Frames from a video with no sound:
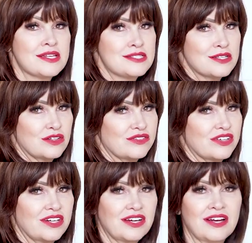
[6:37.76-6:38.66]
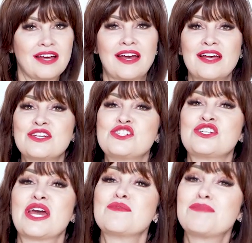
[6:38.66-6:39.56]
Silver,
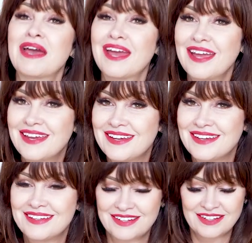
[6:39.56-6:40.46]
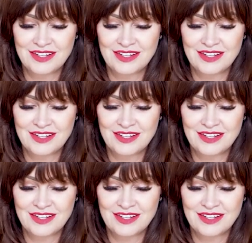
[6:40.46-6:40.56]
champagne.